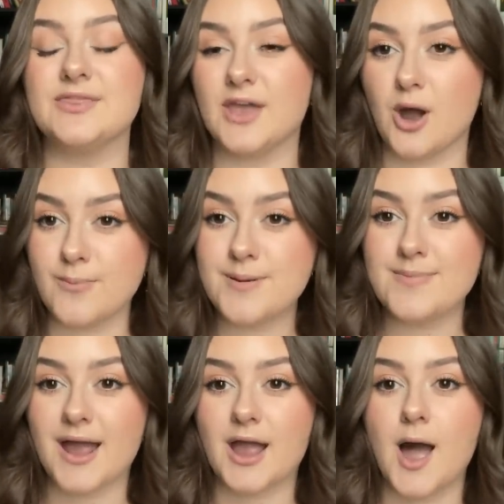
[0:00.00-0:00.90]
They open
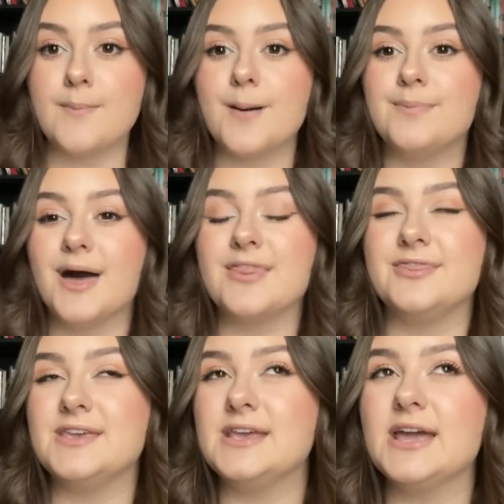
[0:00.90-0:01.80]
back up, but
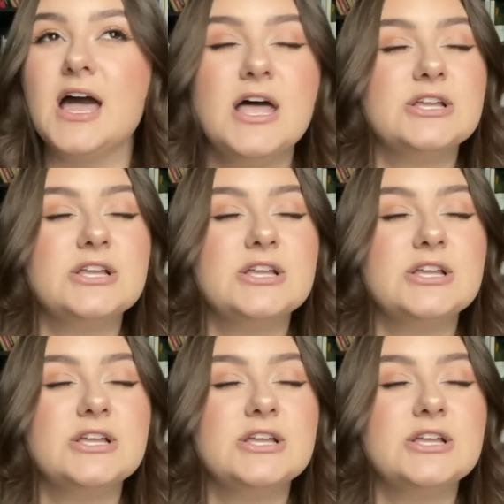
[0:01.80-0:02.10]
the